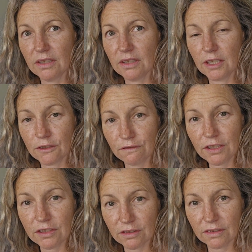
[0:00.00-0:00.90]
there's
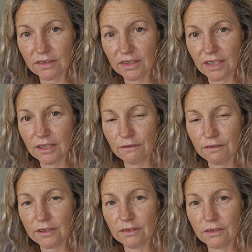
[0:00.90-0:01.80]
friction, and the
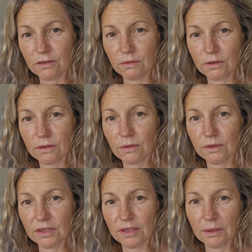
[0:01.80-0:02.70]
friction is what's
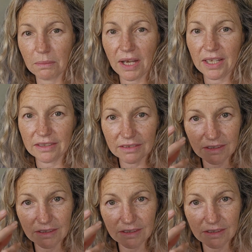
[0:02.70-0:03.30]
causing the pain.